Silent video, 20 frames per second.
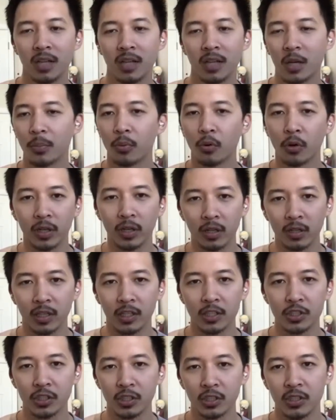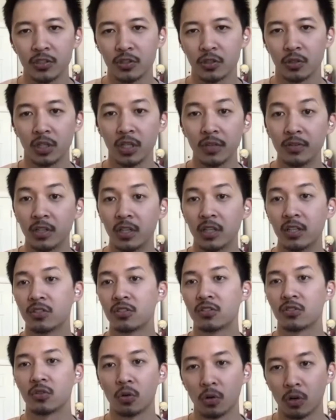data point collections, or even
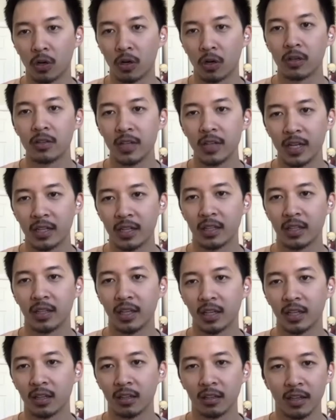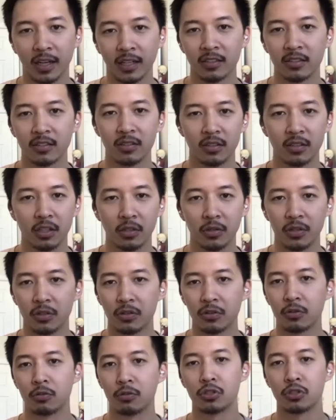in-store data that they collect,
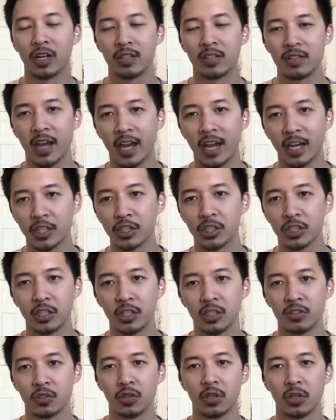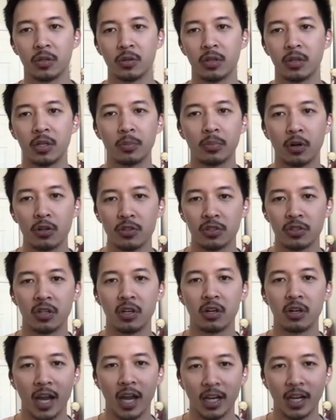either through transactions or in-person
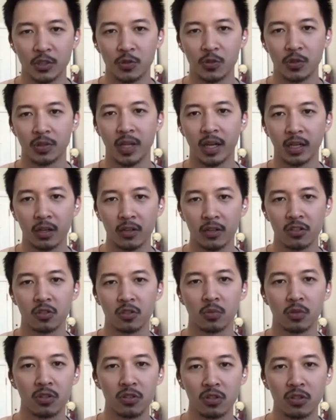interactions with that customer.